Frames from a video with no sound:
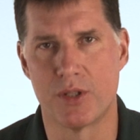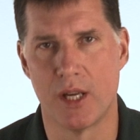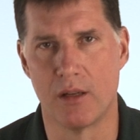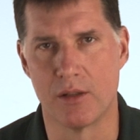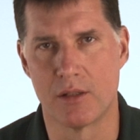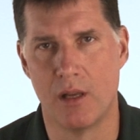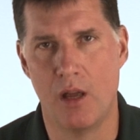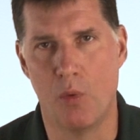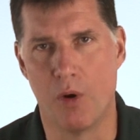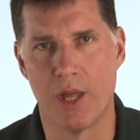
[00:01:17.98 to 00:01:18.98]
signals
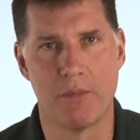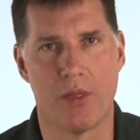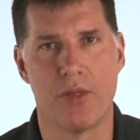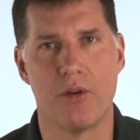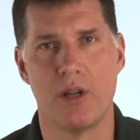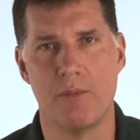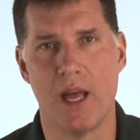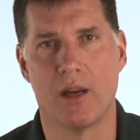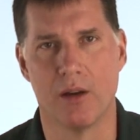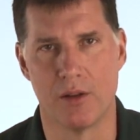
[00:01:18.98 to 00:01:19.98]
with up to 30
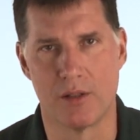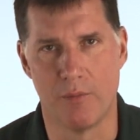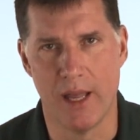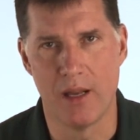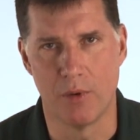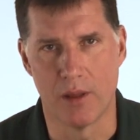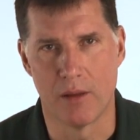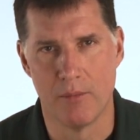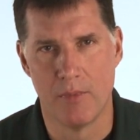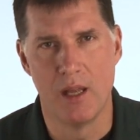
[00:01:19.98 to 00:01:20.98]
megahertz of
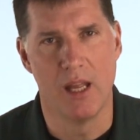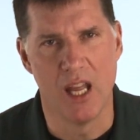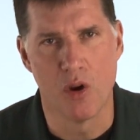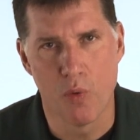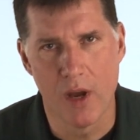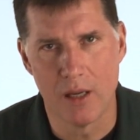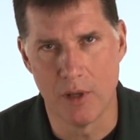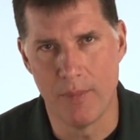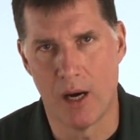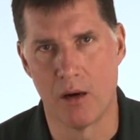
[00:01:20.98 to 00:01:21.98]
bandwidth.
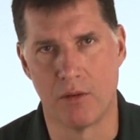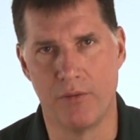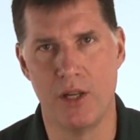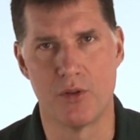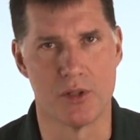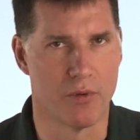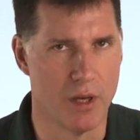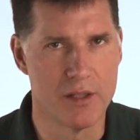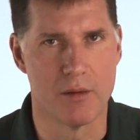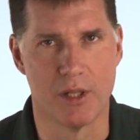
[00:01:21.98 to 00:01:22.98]
Incredibly powerful features for
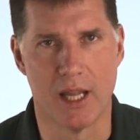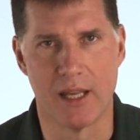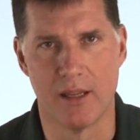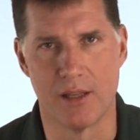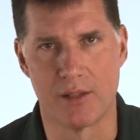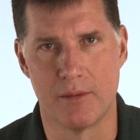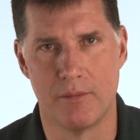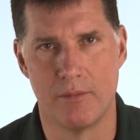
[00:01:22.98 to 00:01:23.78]
an instrument like this.